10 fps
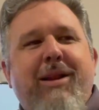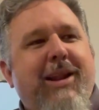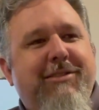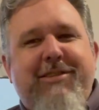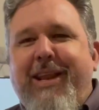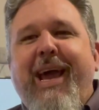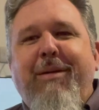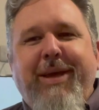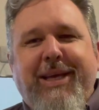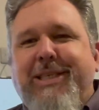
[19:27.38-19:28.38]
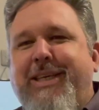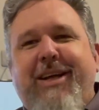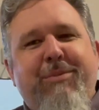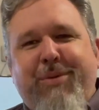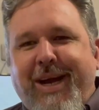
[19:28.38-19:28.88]
Let today be a
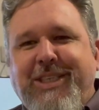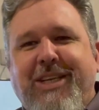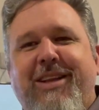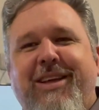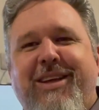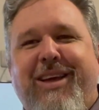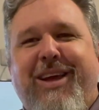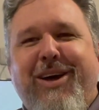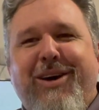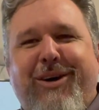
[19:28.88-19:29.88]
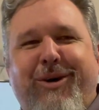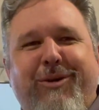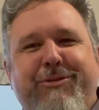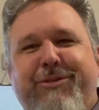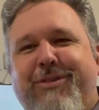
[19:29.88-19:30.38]
celebration
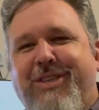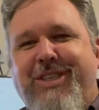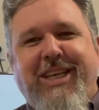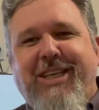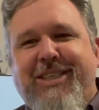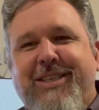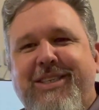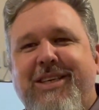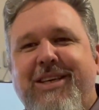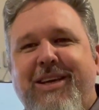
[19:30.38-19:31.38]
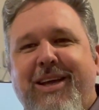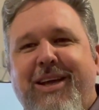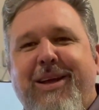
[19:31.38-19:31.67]
of Jesus.